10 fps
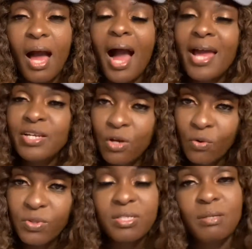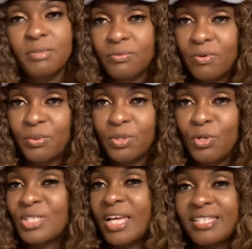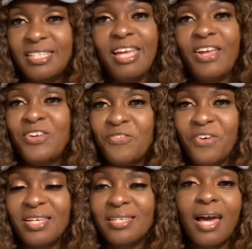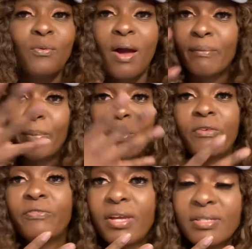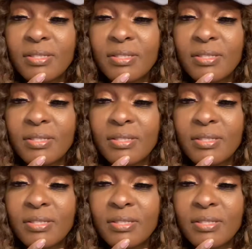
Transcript: I know there's something wrong with you because I can see it in your face. I don't have a poker face.